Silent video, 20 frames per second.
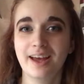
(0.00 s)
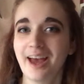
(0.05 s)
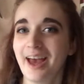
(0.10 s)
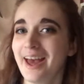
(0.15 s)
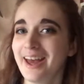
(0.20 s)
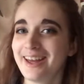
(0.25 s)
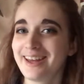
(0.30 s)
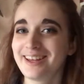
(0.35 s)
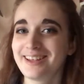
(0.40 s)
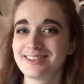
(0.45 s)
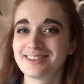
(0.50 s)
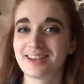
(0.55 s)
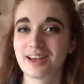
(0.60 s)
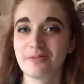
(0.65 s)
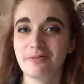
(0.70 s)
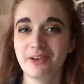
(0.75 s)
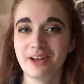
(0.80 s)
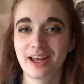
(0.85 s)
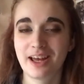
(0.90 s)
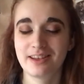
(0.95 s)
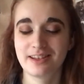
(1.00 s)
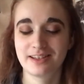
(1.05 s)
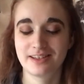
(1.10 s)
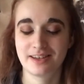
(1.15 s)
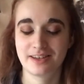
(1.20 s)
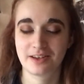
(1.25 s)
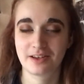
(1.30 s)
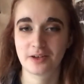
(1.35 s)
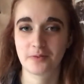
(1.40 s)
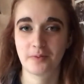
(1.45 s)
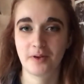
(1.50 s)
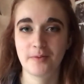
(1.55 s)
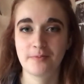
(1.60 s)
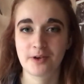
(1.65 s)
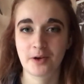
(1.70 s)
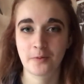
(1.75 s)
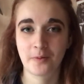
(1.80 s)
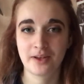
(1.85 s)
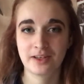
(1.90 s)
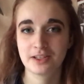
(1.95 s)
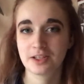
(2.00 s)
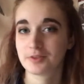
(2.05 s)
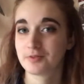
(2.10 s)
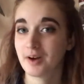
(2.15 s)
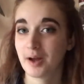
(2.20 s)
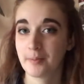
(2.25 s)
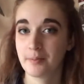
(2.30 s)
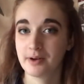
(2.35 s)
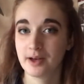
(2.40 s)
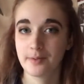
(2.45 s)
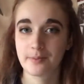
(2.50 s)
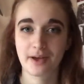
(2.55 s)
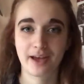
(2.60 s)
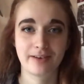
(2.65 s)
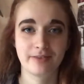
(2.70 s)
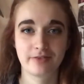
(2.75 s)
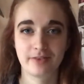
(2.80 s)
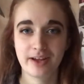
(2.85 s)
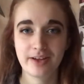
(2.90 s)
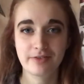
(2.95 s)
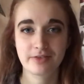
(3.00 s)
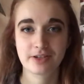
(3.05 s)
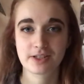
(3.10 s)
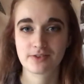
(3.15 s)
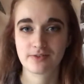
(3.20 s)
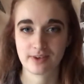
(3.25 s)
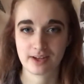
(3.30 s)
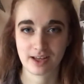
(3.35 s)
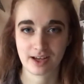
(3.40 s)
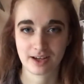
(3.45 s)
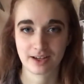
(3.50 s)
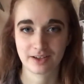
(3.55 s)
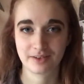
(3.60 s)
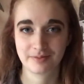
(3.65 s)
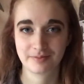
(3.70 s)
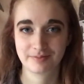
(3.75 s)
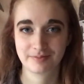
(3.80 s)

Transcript: Hey, it's Emily and this is going to be my winter wrap up and favourites video.